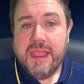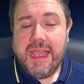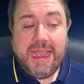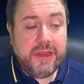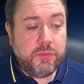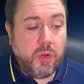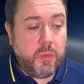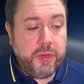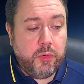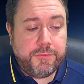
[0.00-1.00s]
And what
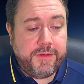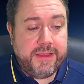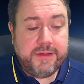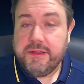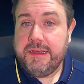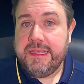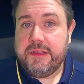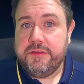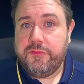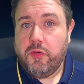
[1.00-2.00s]
we all feared, that
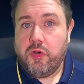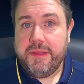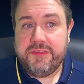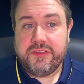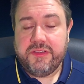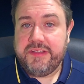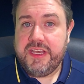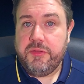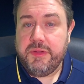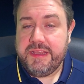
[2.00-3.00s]
Lincoln's form is
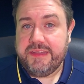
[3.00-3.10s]
continuing.